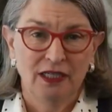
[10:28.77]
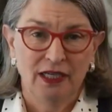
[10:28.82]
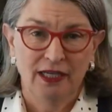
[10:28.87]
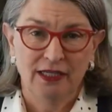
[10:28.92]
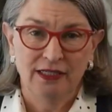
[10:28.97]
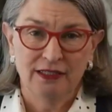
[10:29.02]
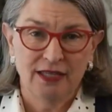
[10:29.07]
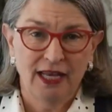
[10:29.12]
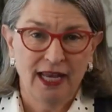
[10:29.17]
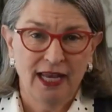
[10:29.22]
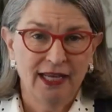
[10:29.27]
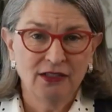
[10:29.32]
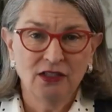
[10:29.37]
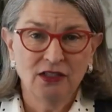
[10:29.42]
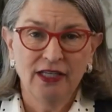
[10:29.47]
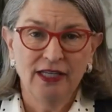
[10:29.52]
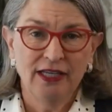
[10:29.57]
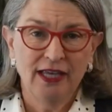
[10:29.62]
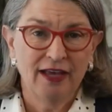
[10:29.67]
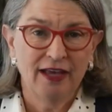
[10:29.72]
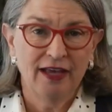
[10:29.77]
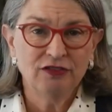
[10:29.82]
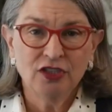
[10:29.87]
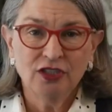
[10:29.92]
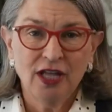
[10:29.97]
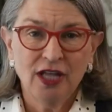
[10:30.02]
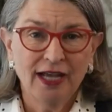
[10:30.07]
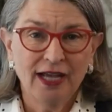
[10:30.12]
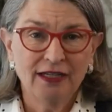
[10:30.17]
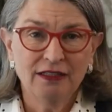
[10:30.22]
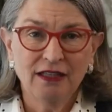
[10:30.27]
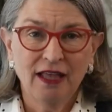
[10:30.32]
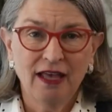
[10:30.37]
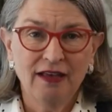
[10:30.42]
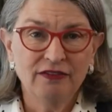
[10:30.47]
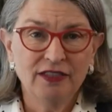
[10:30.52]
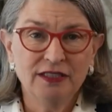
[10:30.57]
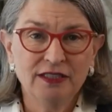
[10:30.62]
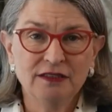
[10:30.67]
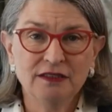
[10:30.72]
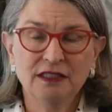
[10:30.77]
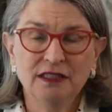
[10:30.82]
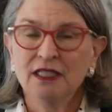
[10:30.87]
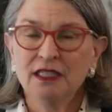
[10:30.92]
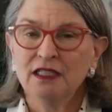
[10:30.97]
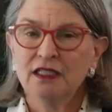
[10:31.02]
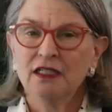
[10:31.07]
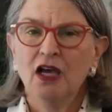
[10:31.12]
in his handling after 9 11,